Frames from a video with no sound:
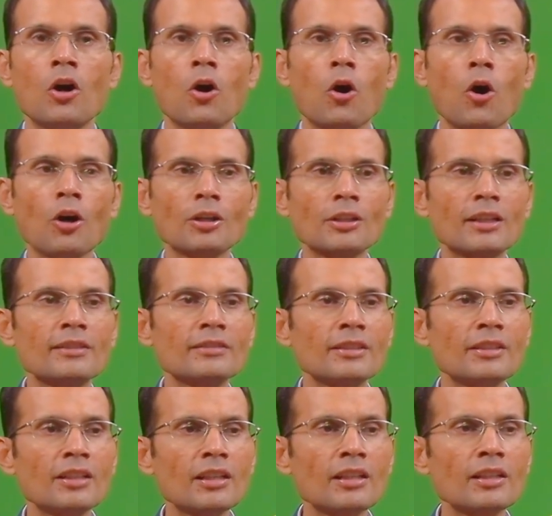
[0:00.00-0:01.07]
Or
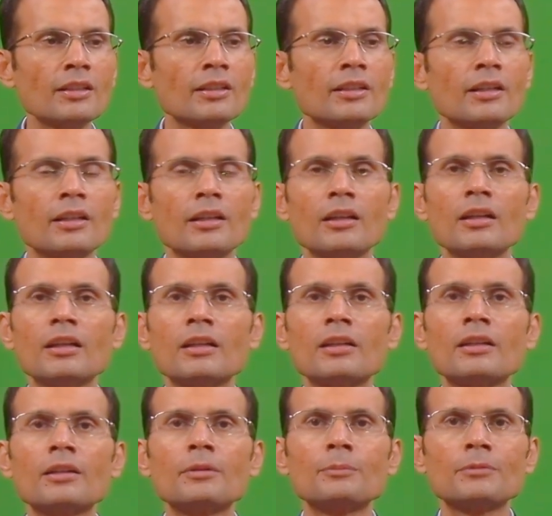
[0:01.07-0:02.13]
consider
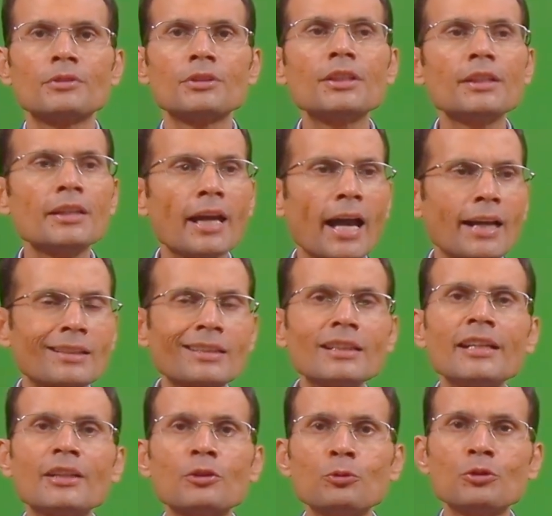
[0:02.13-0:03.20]
the
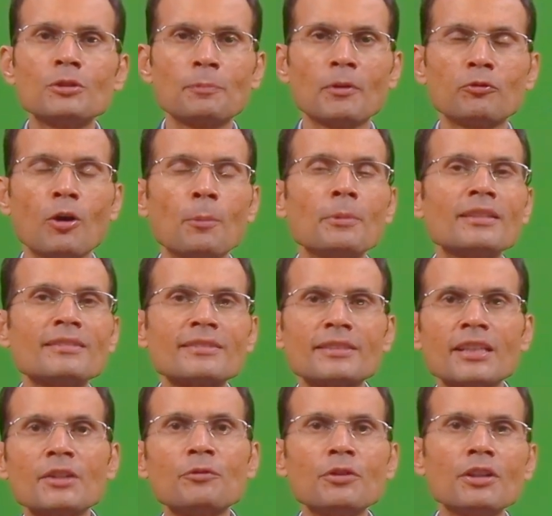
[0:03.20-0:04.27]
athlete who is performing
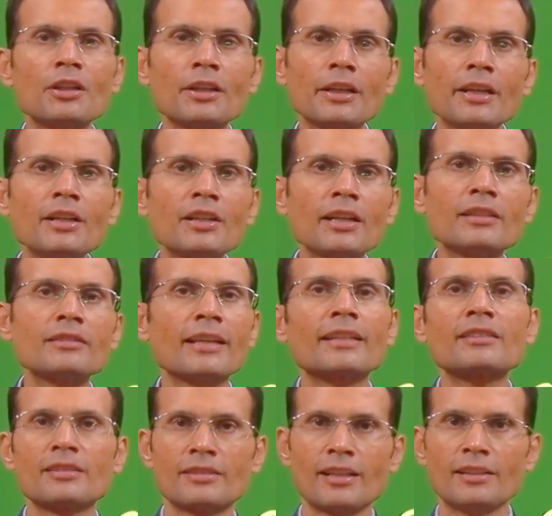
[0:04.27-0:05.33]
severe intense
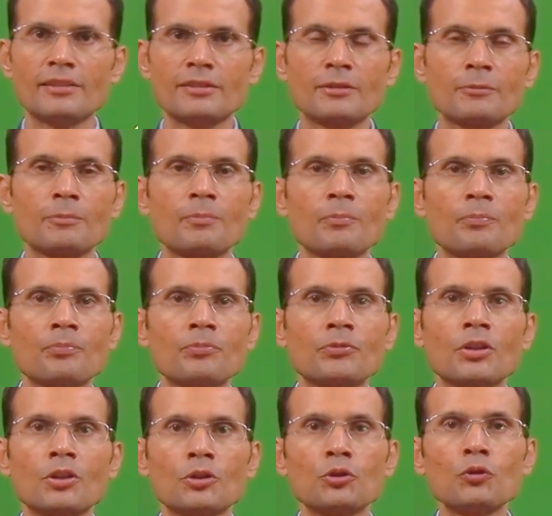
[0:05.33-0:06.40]
exercise.
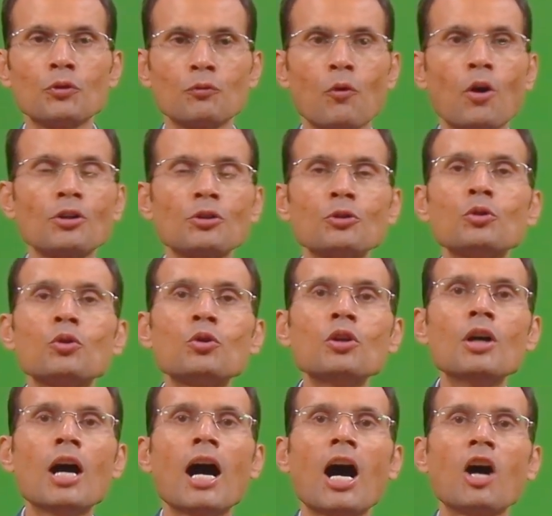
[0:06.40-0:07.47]
You would want to
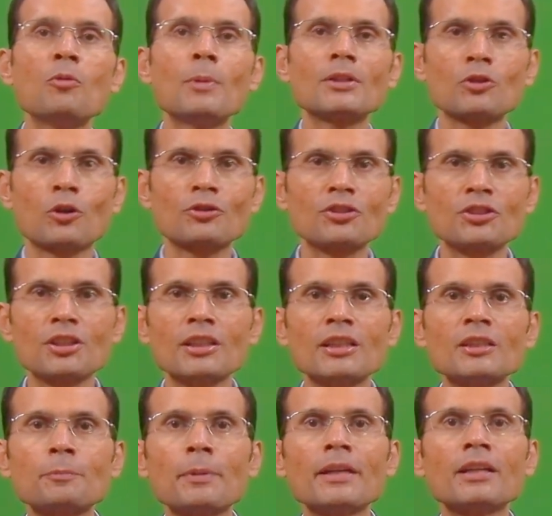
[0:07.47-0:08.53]
know how much oxygen
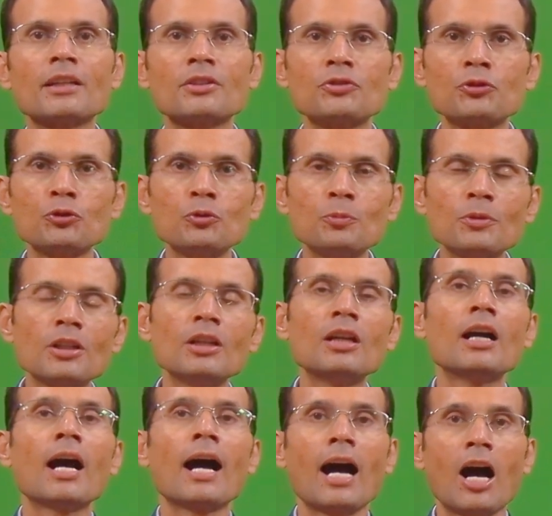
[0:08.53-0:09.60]
is being consumed,
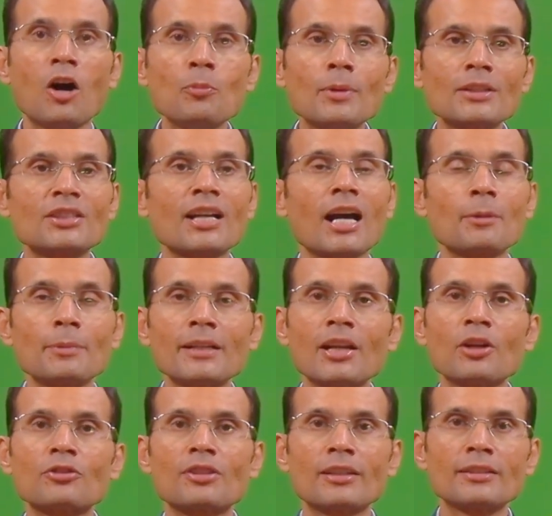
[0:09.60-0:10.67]
how much carbon
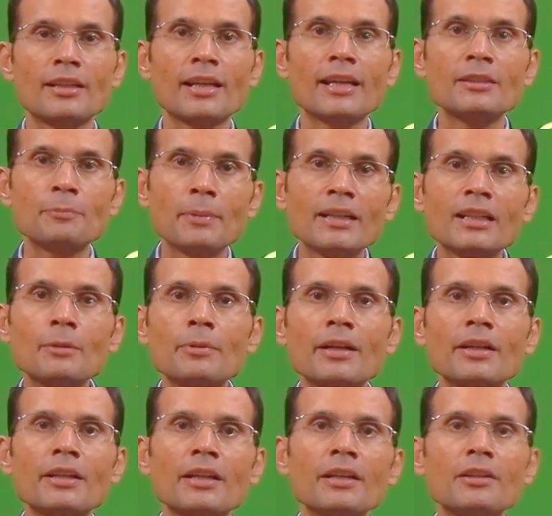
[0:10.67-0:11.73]
dioxide is being
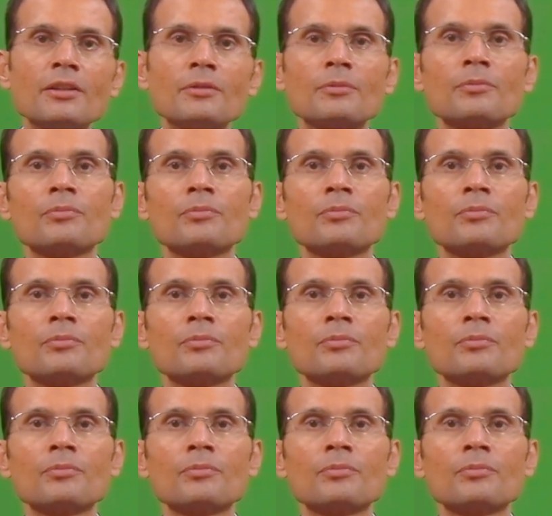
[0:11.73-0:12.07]
liberated.